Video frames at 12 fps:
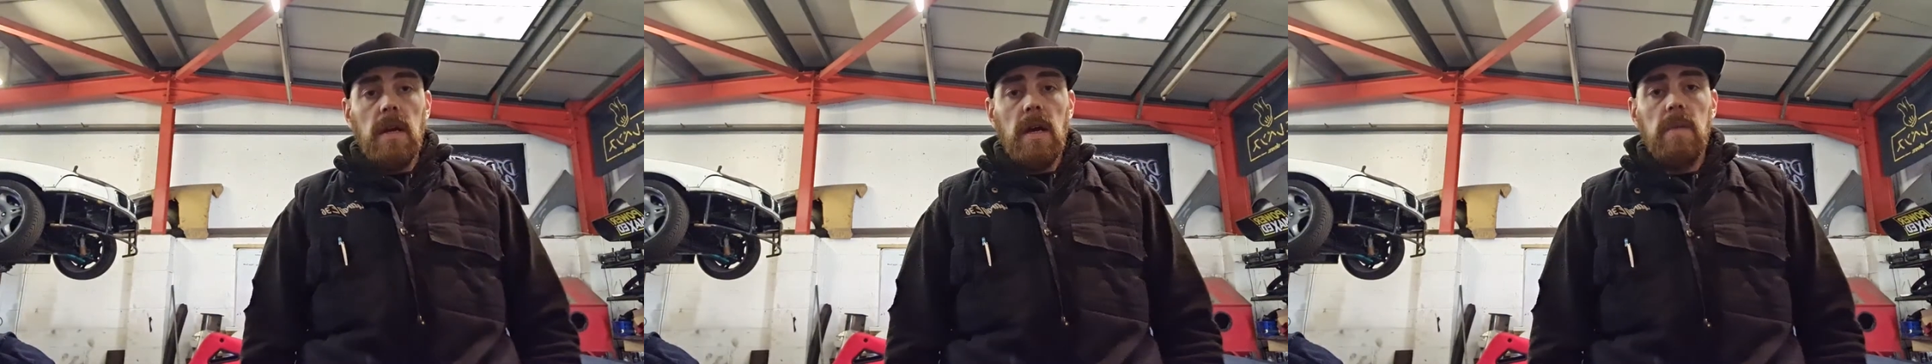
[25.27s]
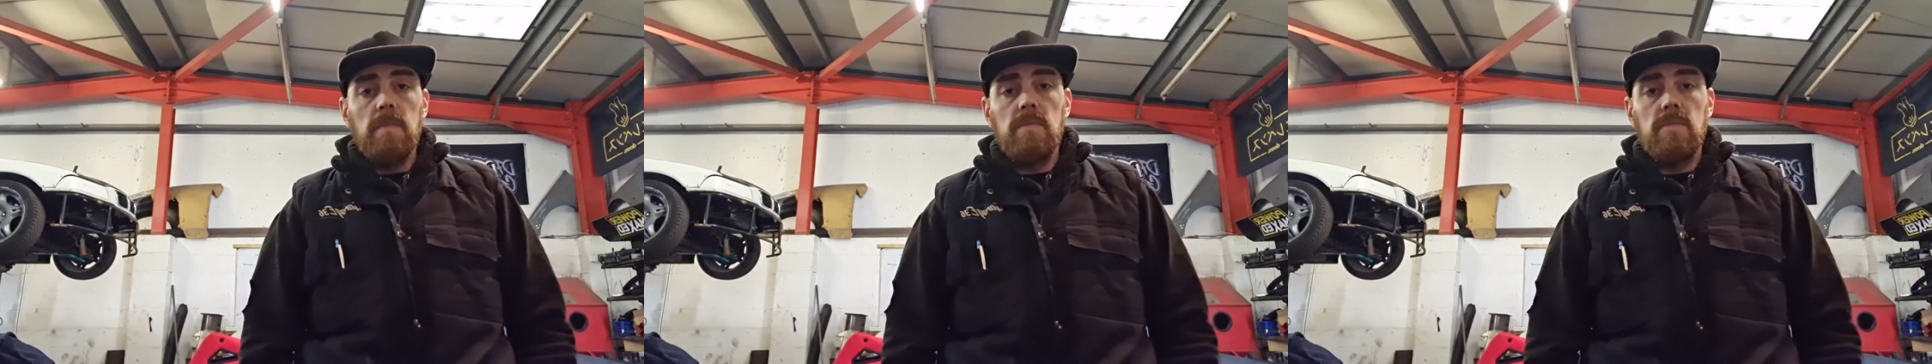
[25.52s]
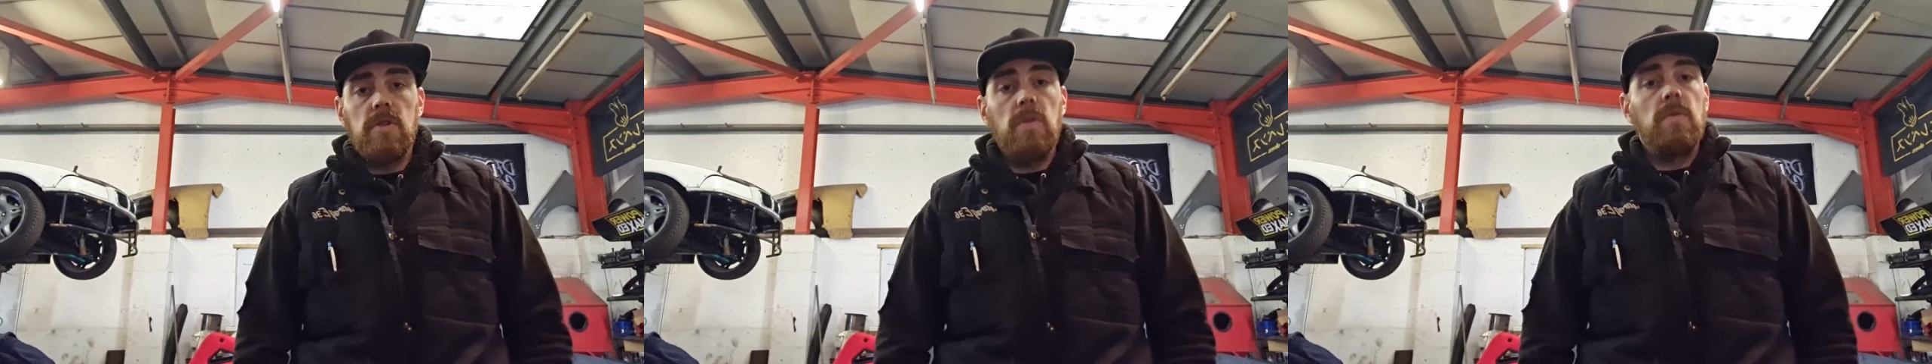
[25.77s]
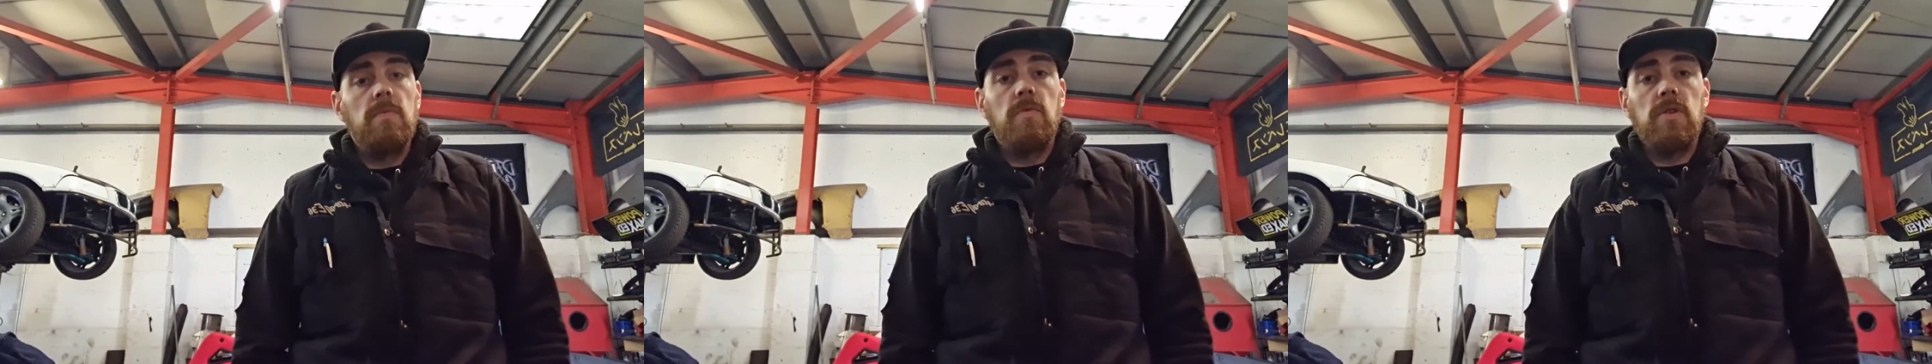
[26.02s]
um,
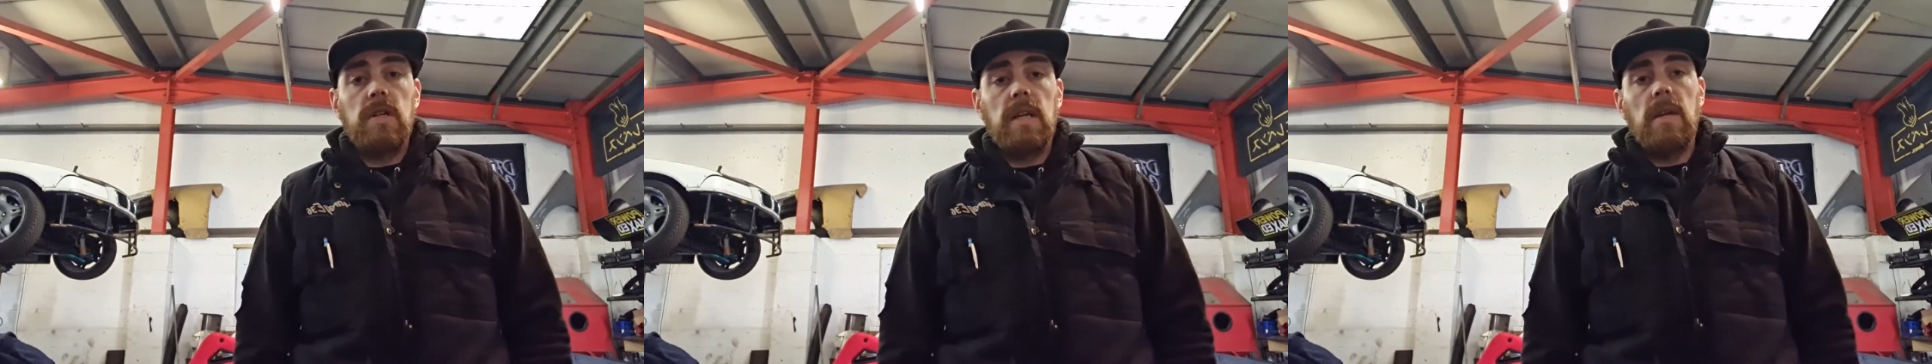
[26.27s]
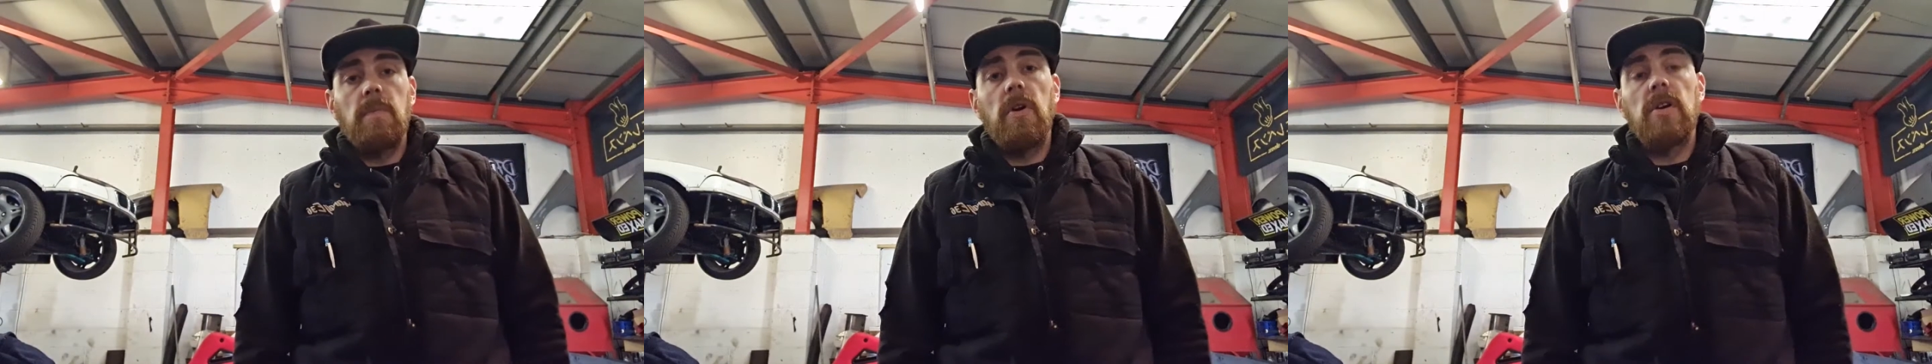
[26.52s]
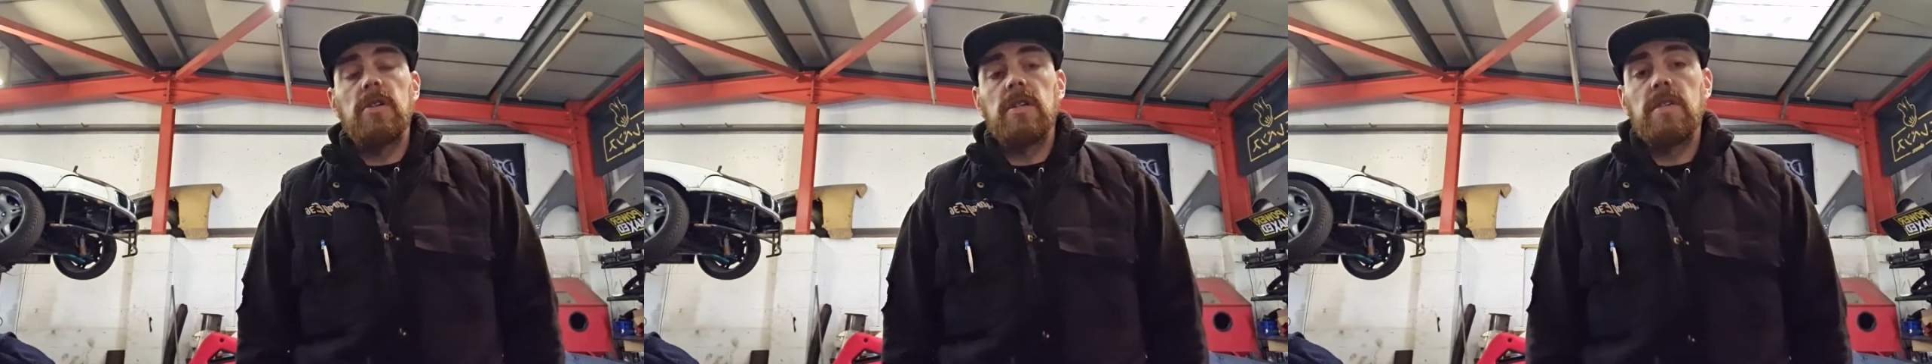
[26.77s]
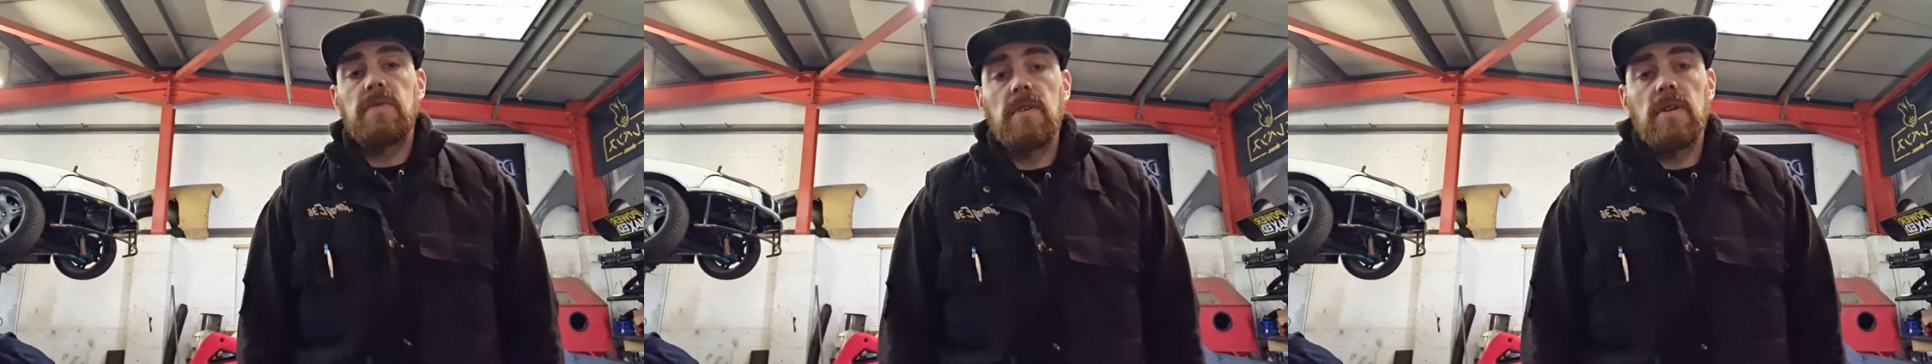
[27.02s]
so once again
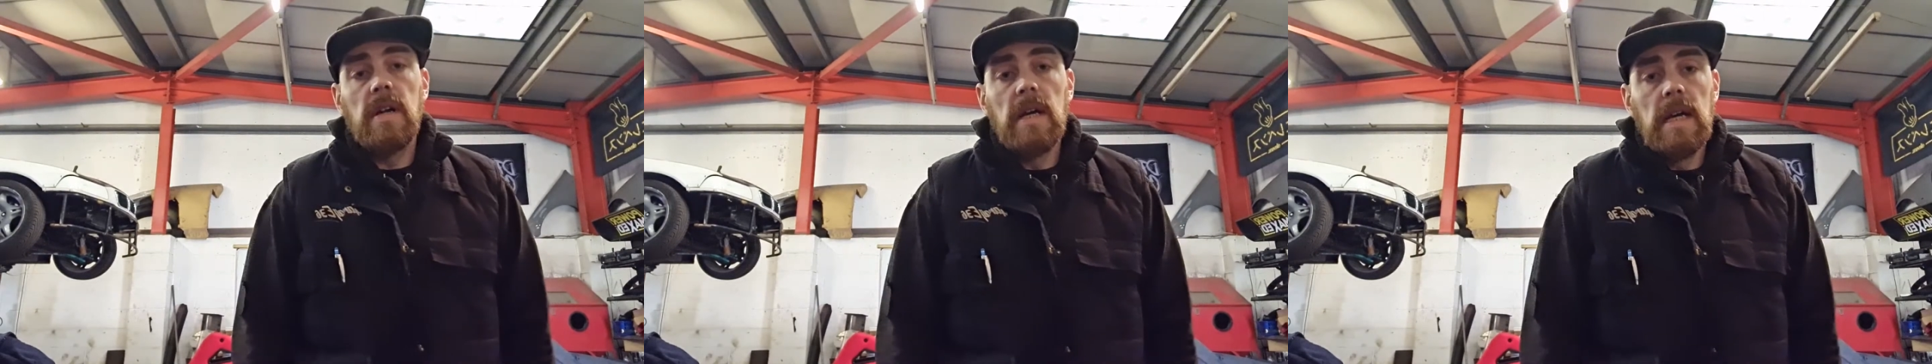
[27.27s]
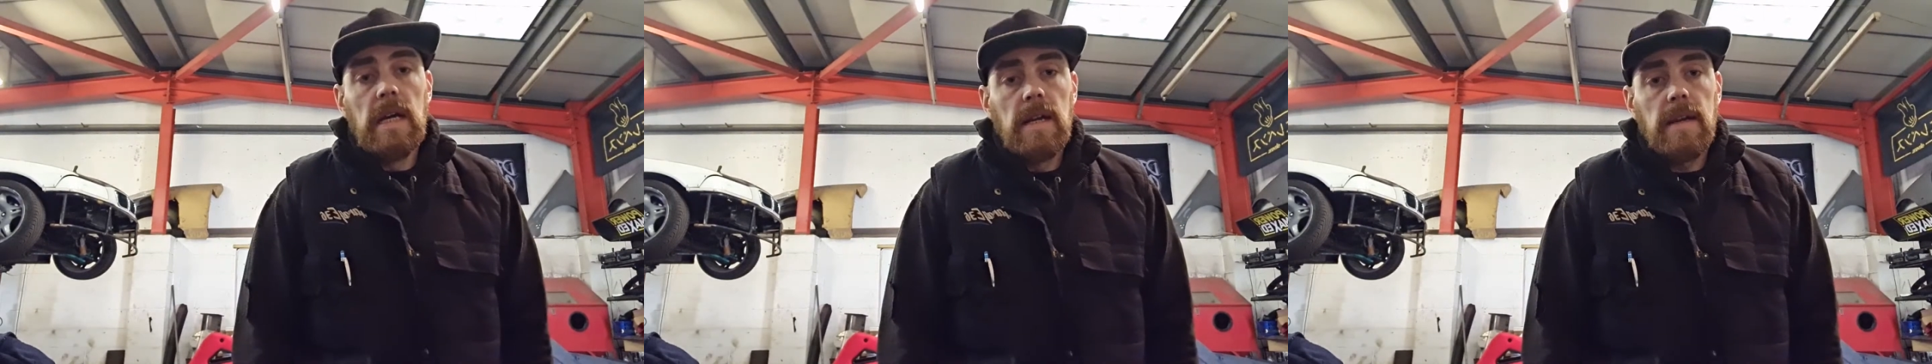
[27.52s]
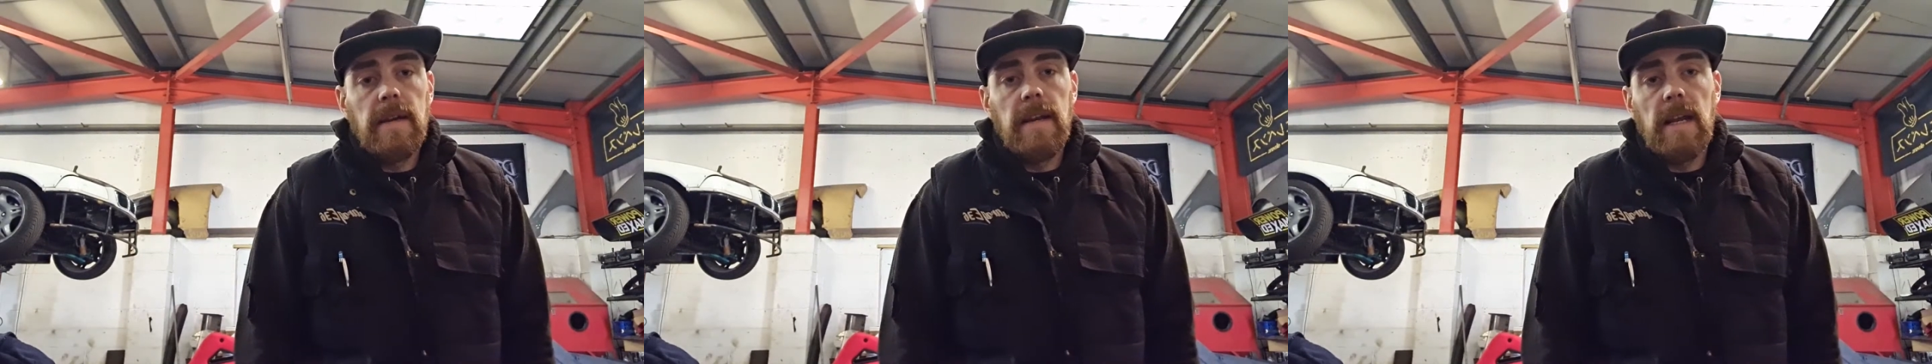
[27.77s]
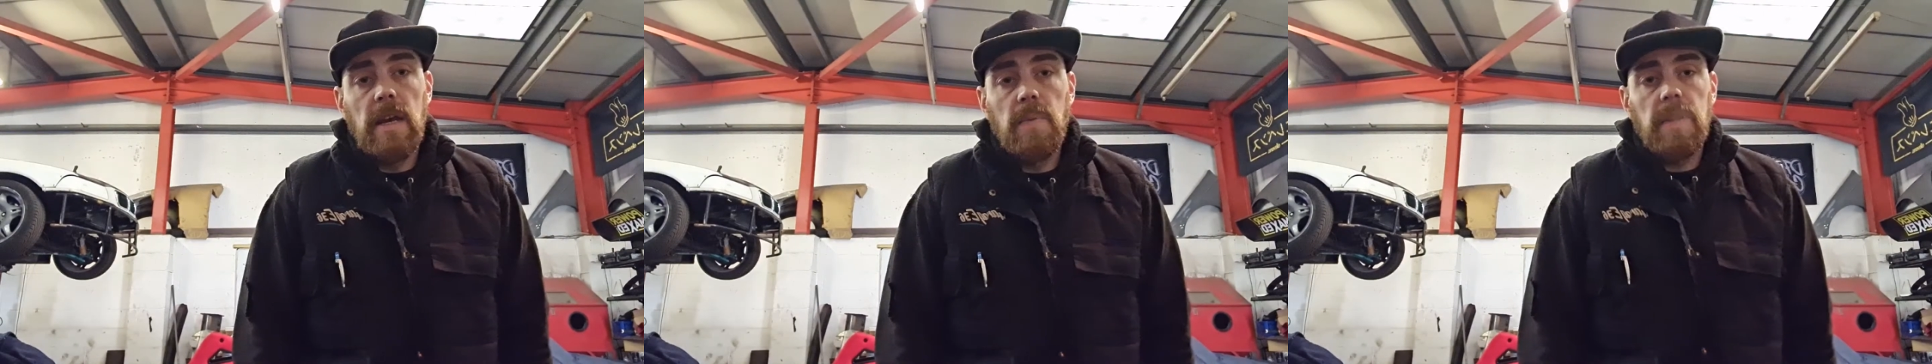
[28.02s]
apologies for the
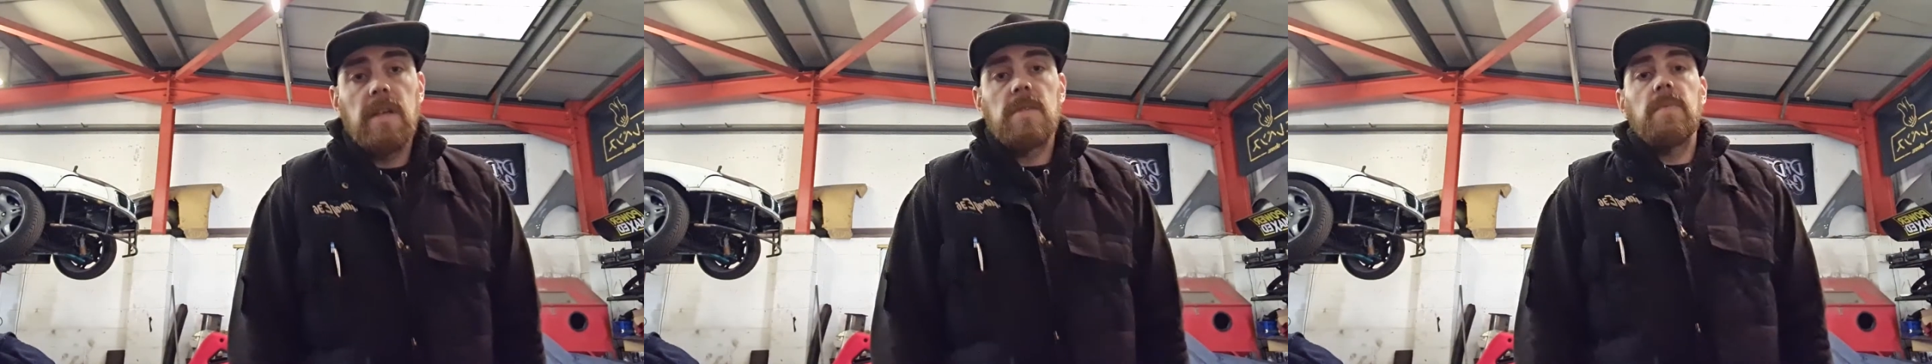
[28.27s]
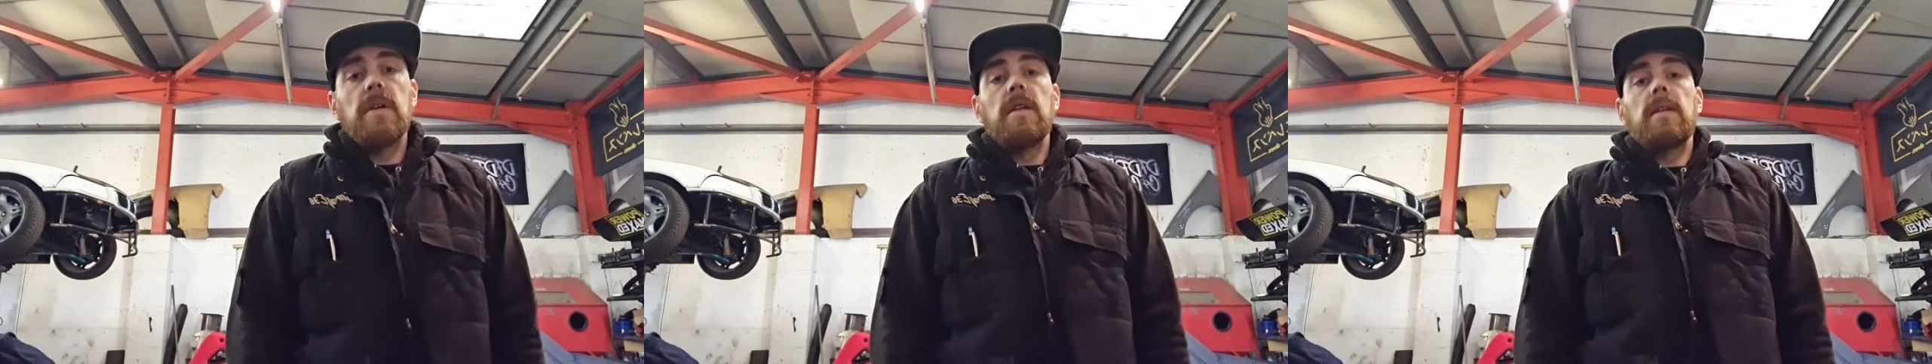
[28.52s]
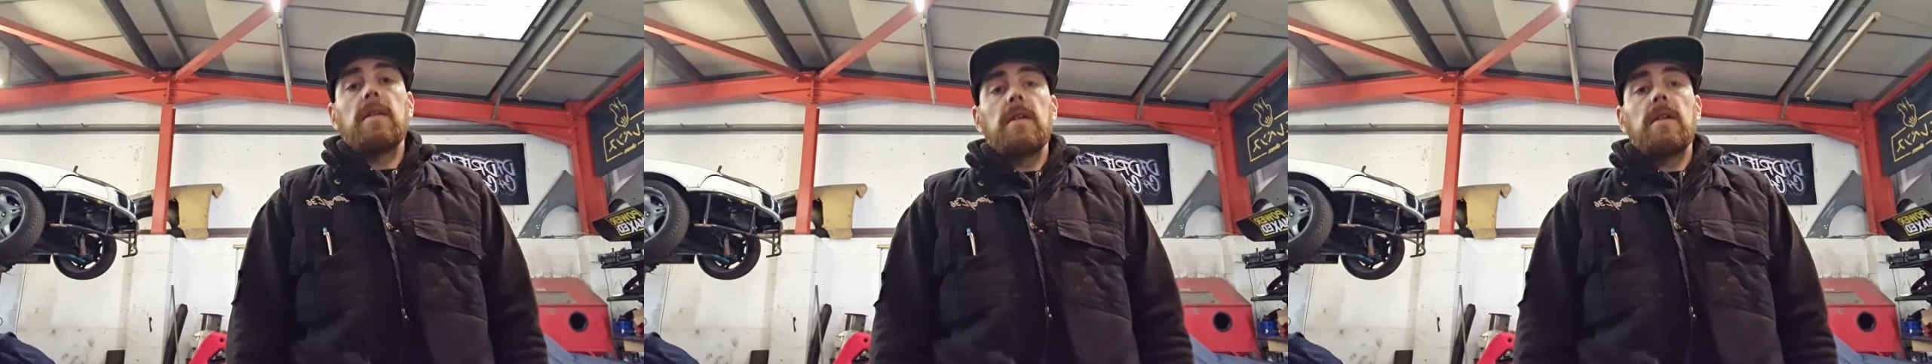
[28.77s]
delay with this build.